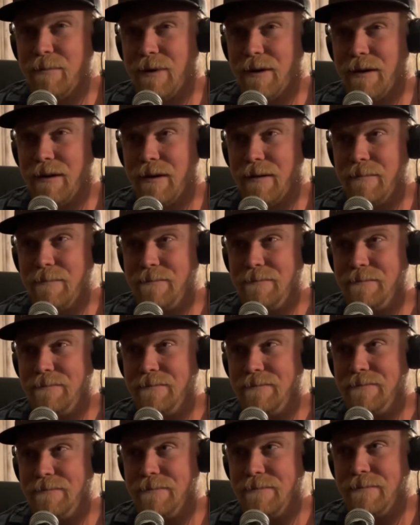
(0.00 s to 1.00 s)
But I
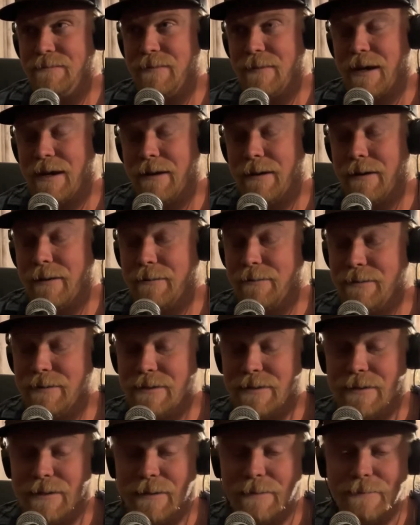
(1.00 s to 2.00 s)
don't know. We'll
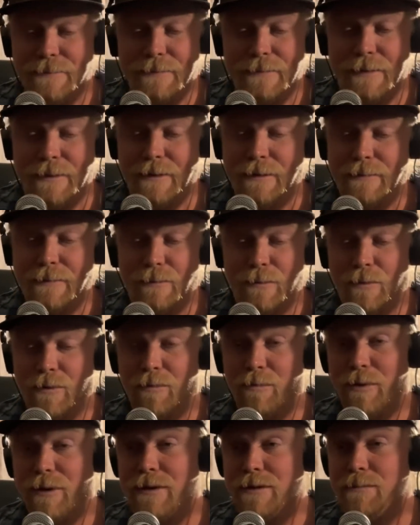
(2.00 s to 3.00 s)
see.
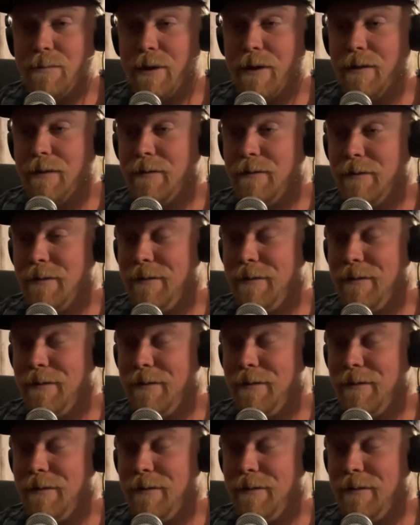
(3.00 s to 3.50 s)
world peace, man.